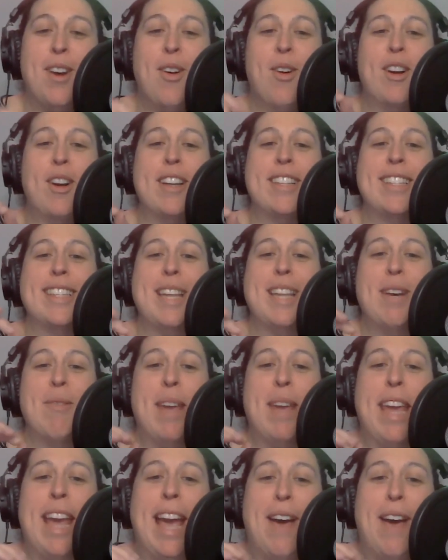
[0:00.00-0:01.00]
or is it that
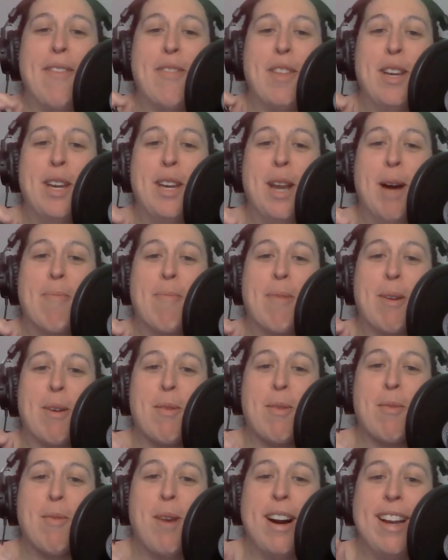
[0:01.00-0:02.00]
we have the number
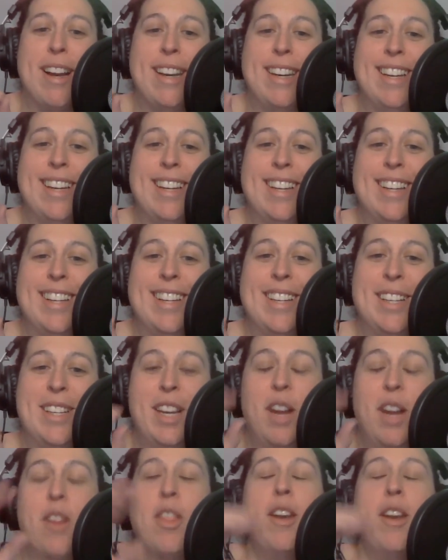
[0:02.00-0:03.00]
one,
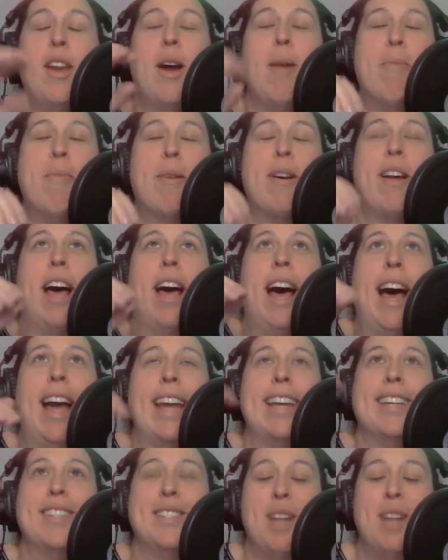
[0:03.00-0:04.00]
or the
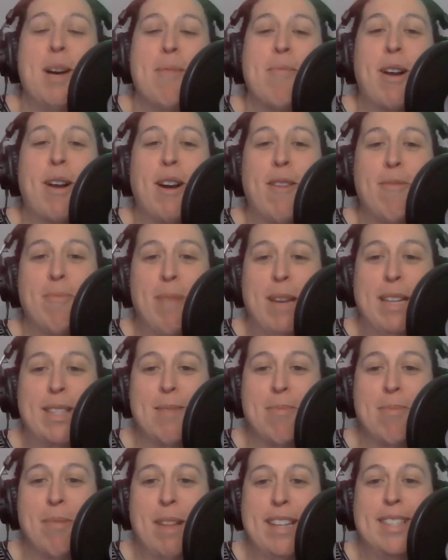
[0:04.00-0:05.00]
highest number of
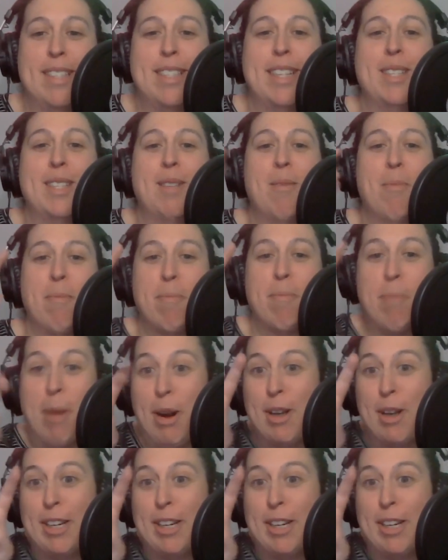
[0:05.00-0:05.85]
pizza places per